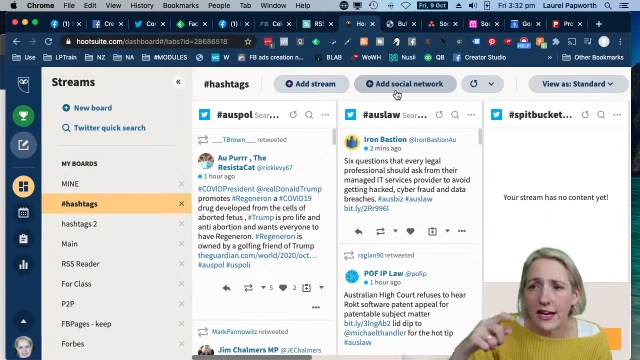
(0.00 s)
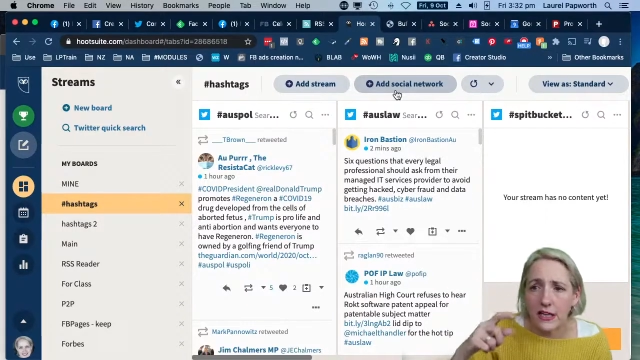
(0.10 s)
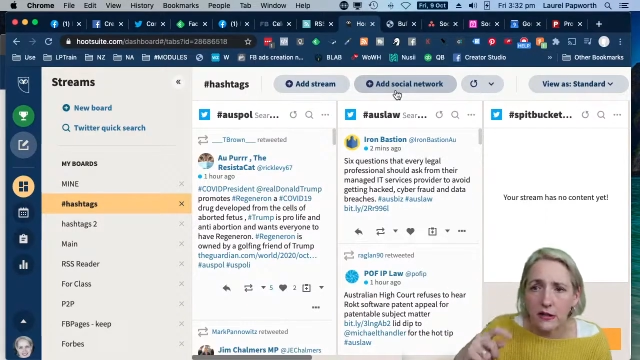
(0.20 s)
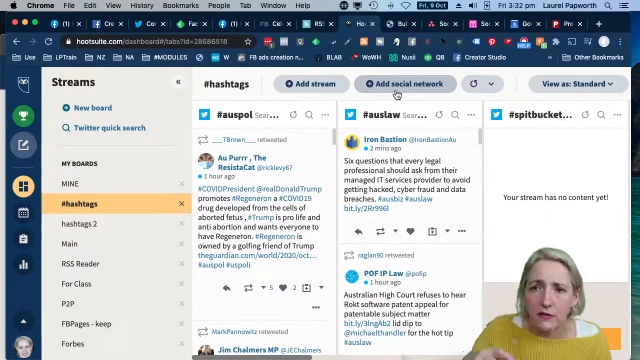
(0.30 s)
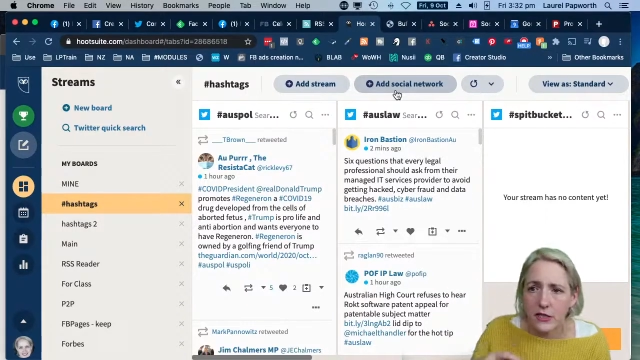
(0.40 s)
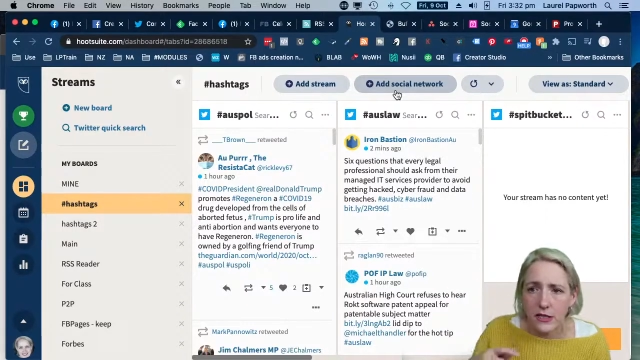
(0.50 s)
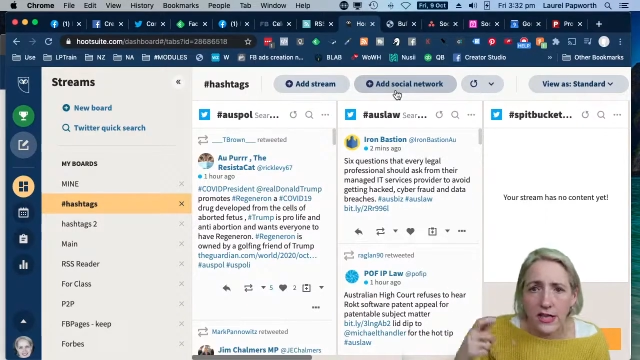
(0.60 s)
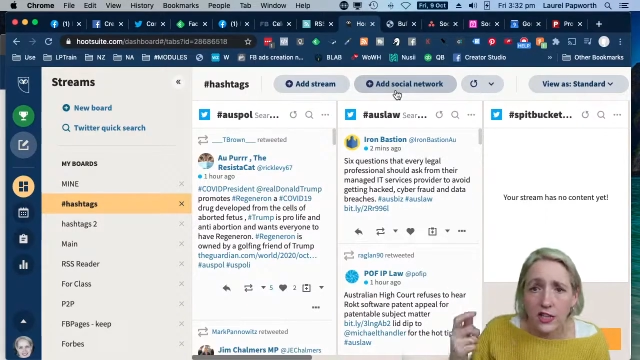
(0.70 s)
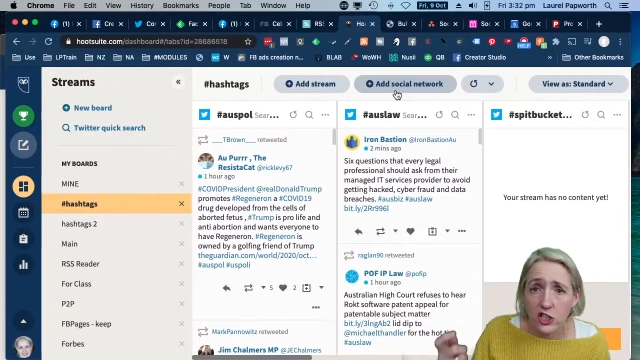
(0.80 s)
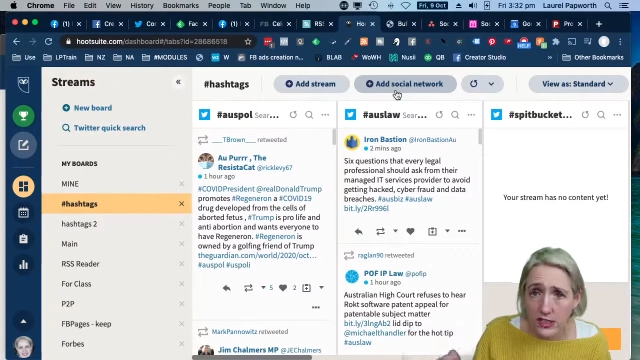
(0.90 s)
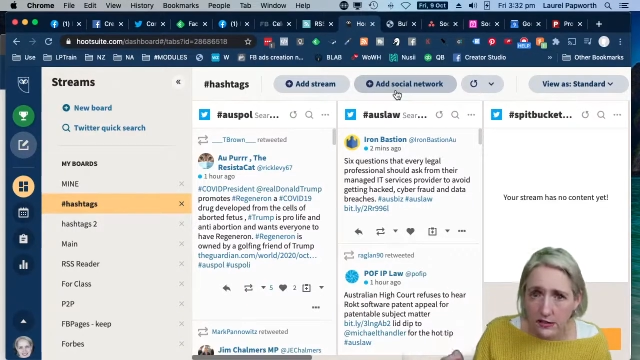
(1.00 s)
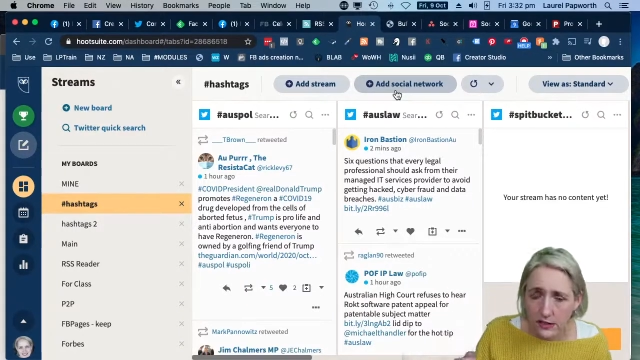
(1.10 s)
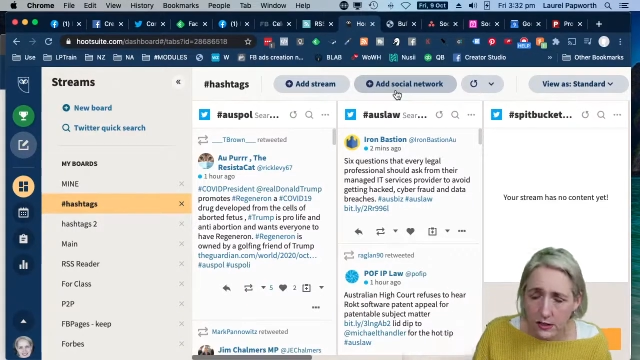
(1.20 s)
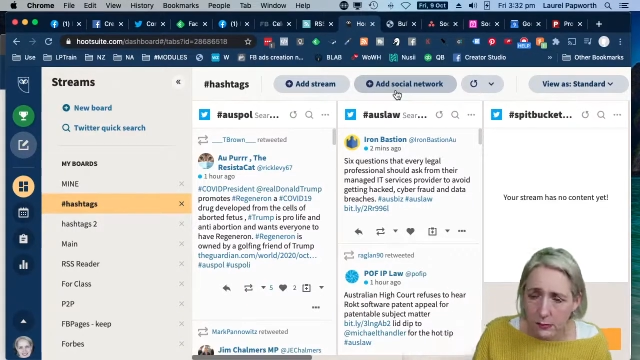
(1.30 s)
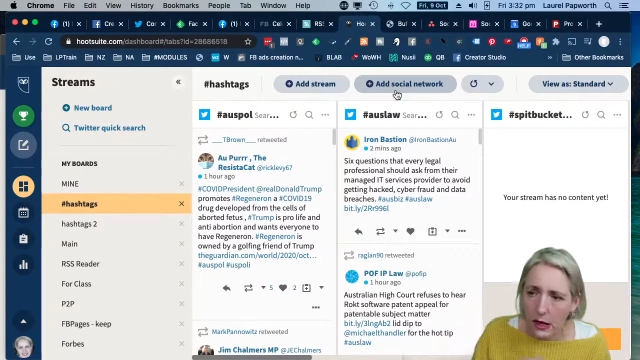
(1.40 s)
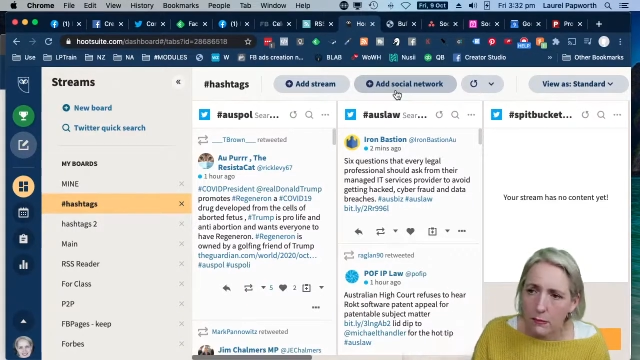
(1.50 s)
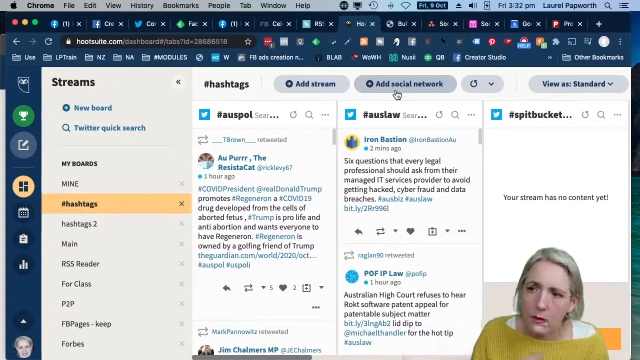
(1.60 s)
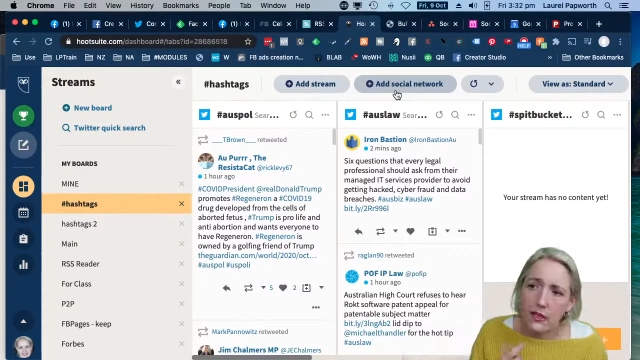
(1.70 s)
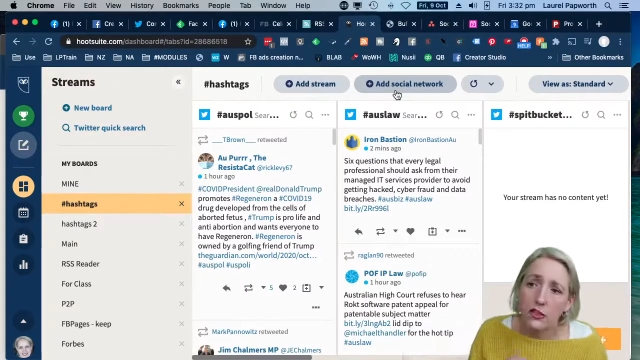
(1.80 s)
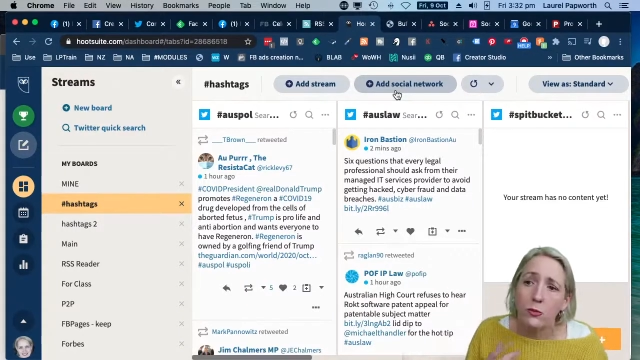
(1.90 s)
and give it to the engineering
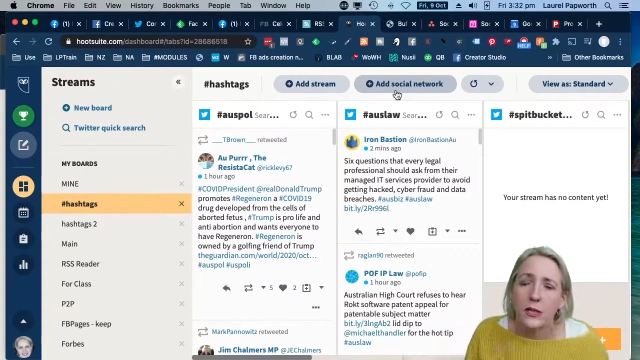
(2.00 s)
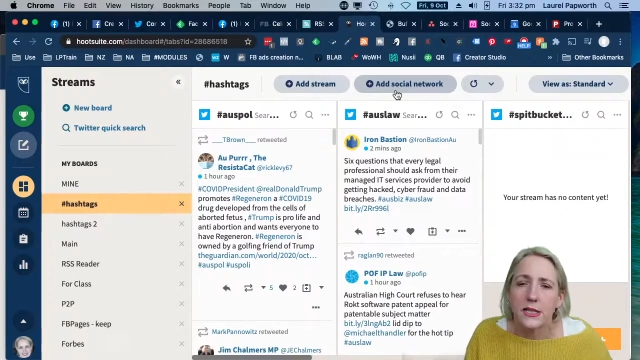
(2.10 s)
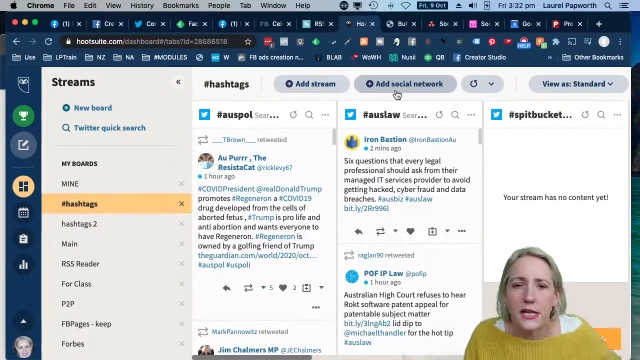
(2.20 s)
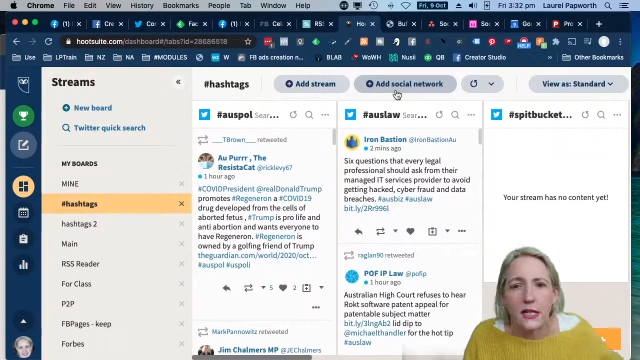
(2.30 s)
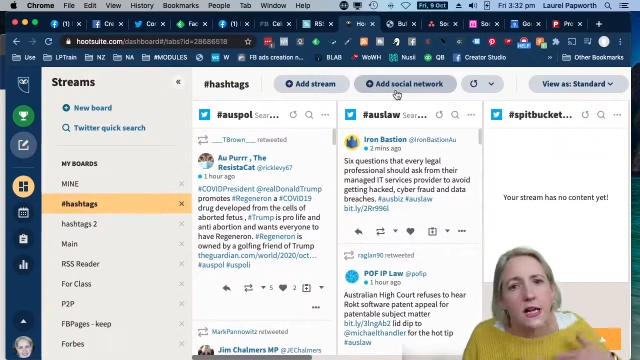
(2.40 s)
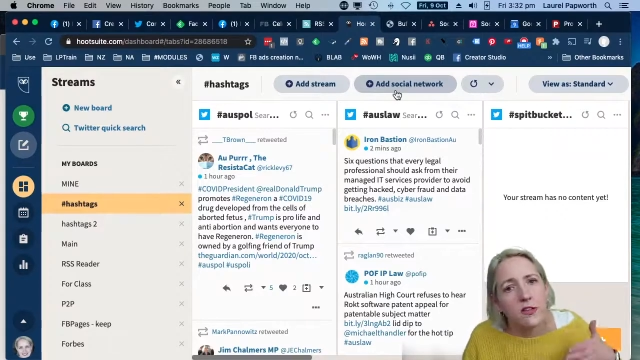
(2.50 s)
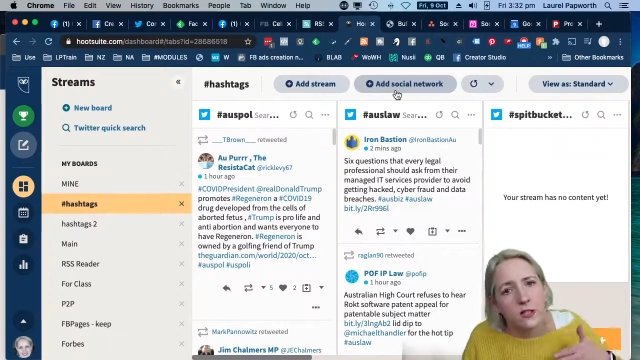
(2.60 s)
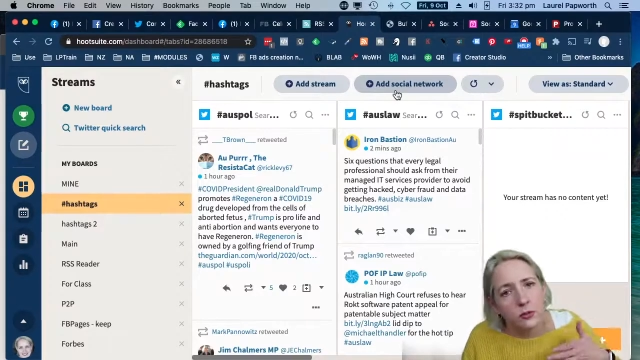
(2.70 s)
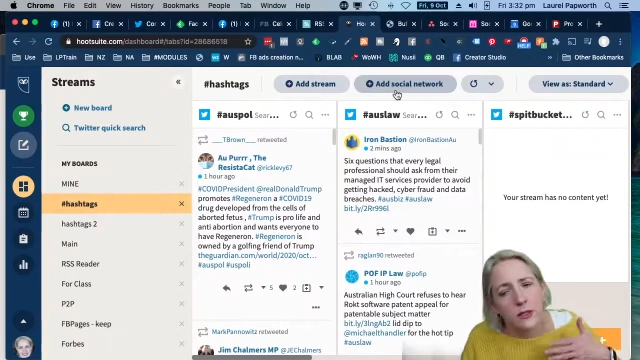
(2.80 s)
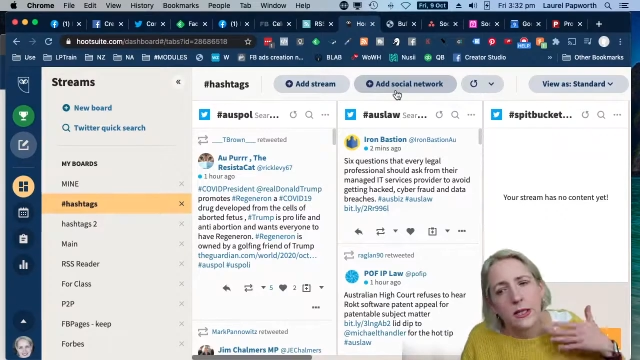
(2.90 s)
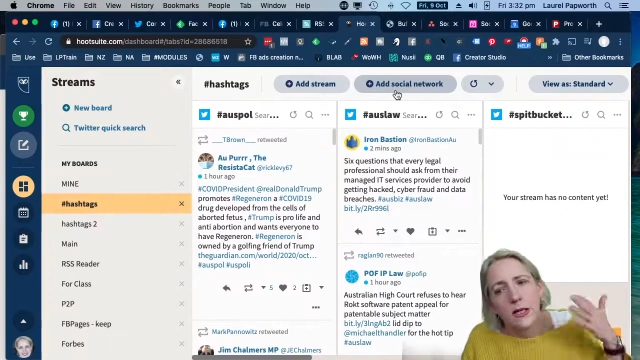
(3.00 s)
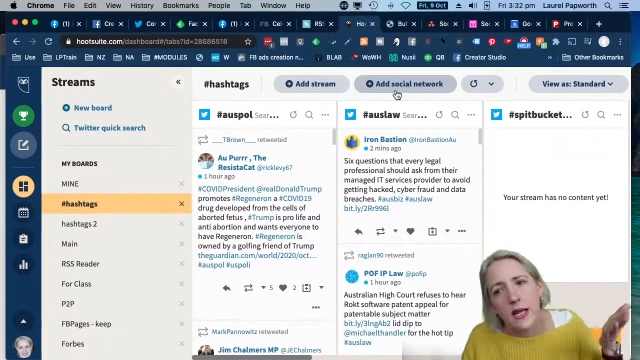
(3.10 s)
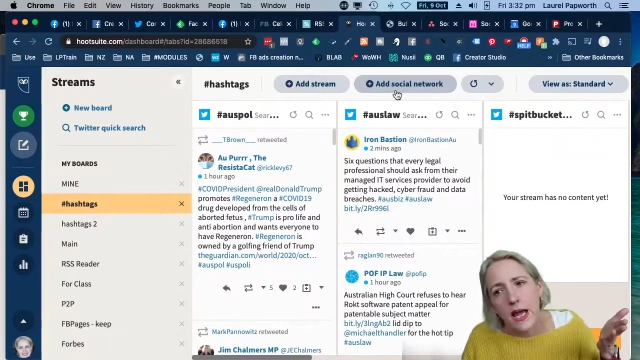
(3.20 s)
department, and you want to take another tweet